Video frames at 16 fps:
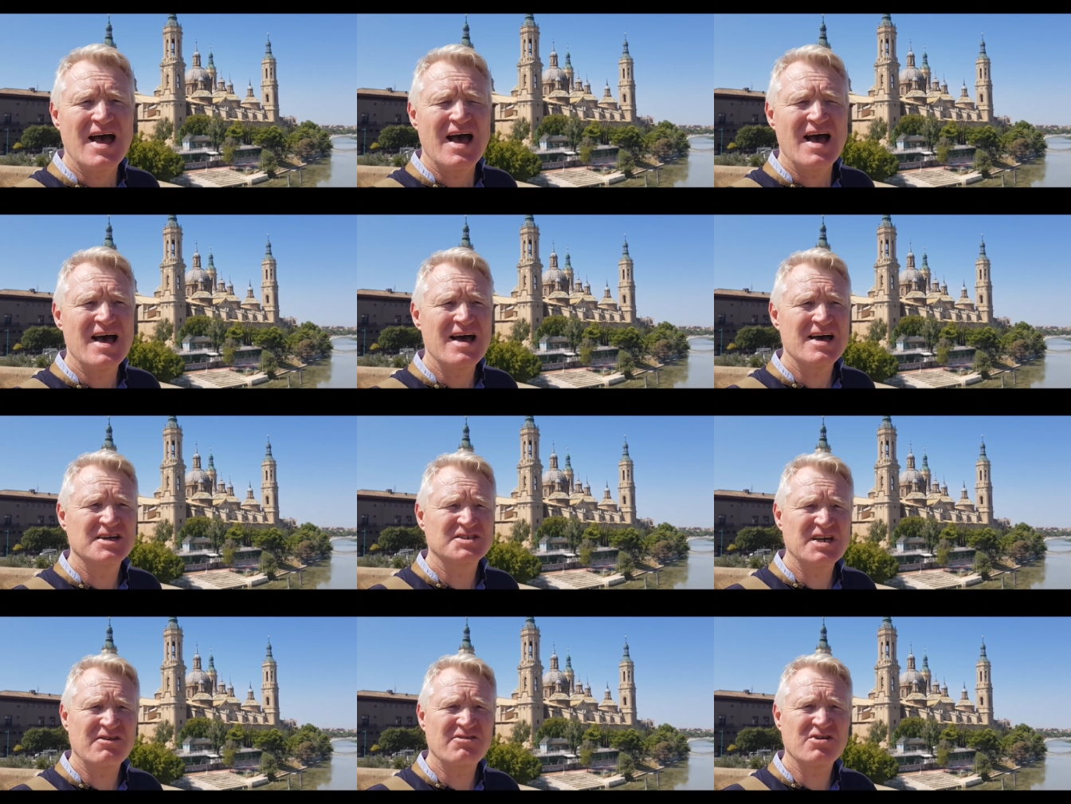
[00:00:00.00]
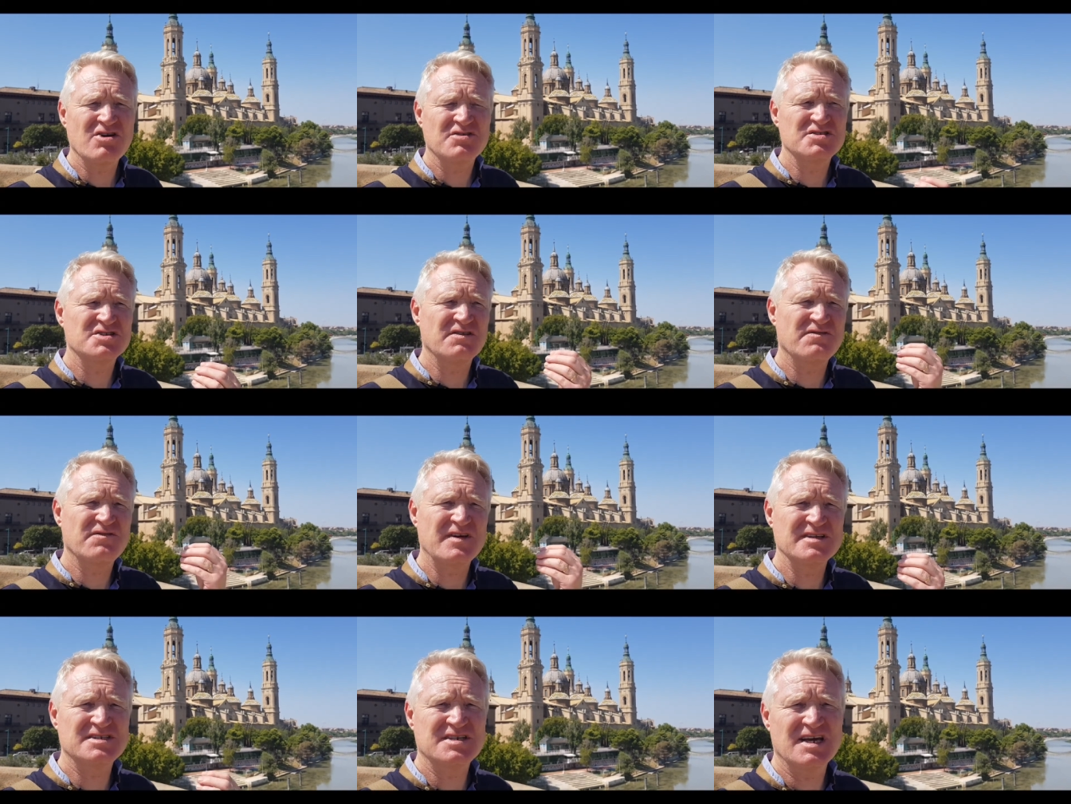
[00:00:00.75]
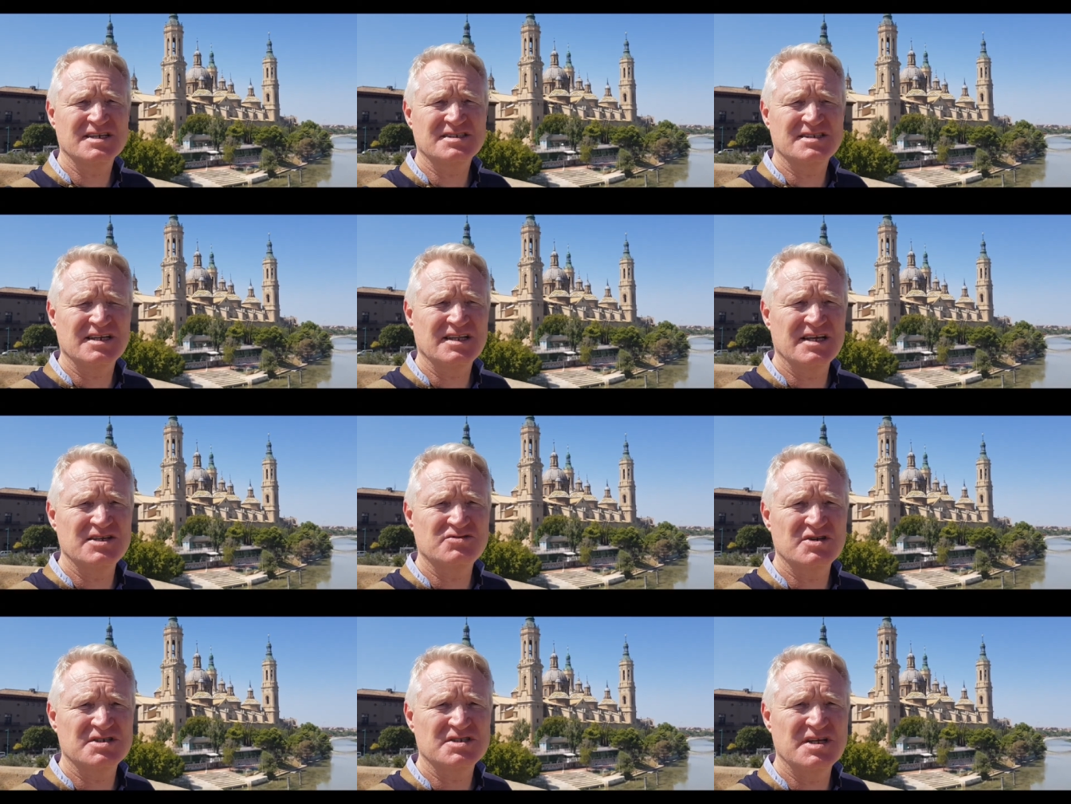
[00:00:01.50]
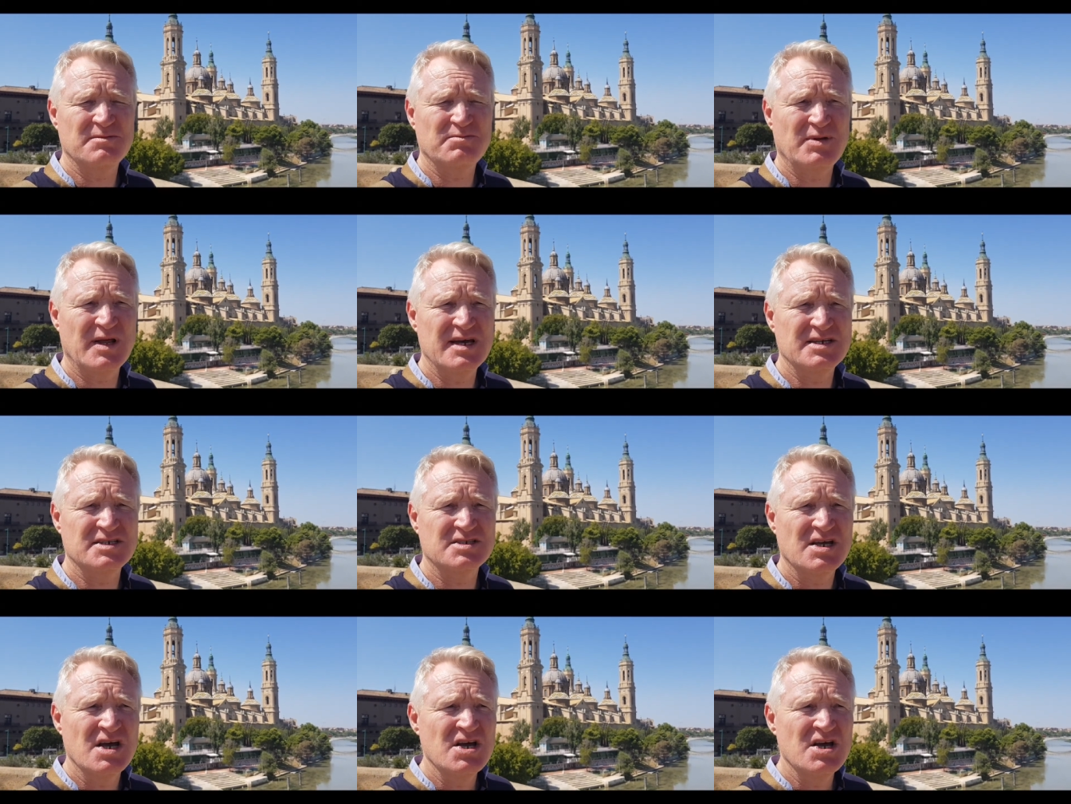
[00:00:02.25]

Uh, Zaragoza is a fantastically interesting place.